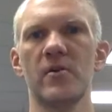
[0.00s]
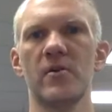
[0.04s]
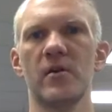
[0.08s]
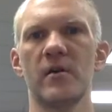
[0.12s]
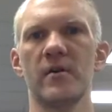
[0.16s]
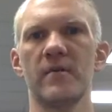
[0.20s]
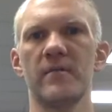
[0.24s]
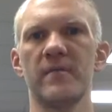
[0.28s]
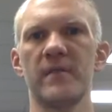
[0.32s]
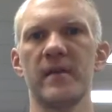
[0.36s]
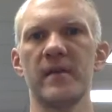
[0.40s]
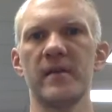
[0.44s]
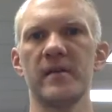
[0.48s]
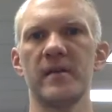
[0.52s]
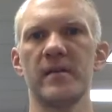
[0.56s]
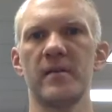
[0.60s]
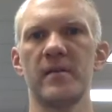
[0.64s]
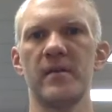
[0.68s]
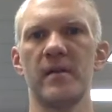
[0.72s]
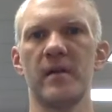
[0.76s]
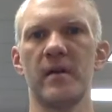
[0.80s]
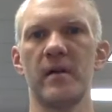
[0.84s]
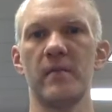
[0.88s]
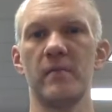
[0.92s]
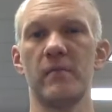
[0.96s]
you're going to find
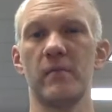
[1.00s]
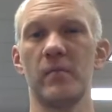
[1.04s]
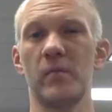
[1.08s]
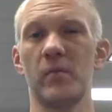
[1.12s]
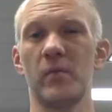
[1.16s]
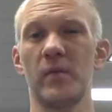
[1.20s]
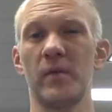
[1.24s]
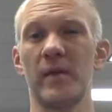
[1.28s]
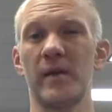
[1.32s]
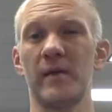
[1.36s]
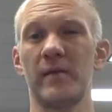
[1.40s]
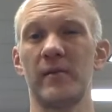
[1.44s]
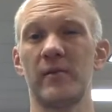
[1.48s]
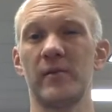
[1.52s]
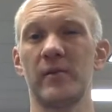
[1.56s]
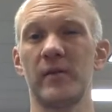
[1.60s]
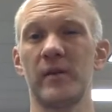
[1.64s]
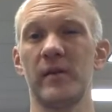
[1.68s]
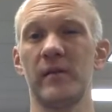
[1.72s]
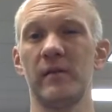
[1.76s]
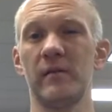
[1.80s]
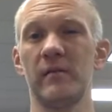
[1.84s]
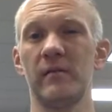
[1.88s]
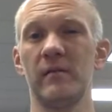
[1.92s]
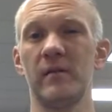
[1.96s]
the thumb without
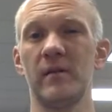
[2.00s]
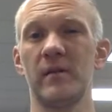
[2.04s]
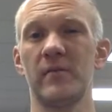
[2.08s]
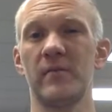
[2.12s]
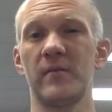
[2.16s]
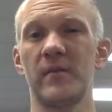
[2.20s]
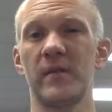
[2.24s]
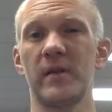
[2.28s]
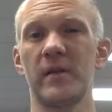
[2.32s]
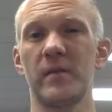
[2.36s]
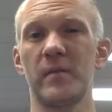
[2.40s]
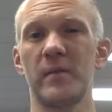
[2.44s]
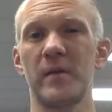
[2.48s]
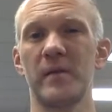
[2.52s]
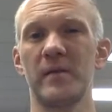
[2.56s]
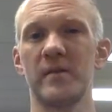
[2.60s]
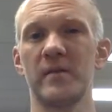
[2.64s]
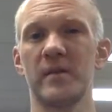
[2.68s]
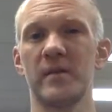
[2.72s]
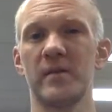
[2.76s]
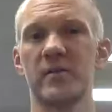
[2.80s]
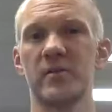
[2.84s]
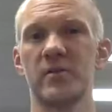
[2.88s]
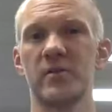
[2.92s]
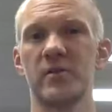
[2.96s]
looking. You got to find it by
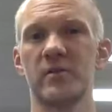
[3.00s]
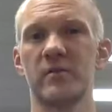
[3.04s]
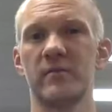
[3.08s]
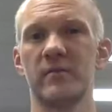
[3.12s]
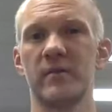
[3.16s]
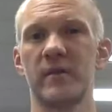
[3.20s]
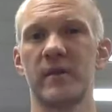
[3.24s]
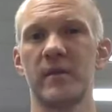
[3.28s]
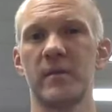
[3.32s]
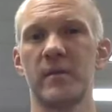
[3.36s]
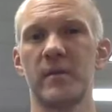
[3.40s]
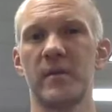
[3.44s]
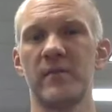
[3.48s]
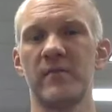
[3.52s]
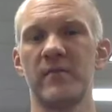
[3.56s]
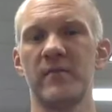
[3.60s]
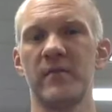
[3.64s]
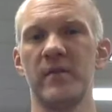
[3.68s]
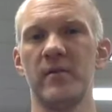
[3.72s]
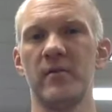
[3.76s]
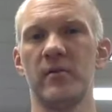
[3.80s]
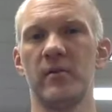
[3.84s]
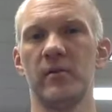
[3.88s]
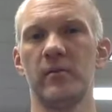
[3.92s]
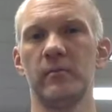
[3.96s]
touch, find it by
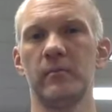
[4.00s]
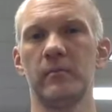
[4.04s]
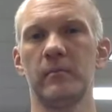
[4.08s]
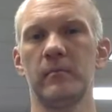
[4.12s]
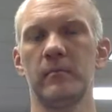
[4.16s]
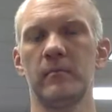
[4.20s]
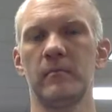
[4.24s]
feel.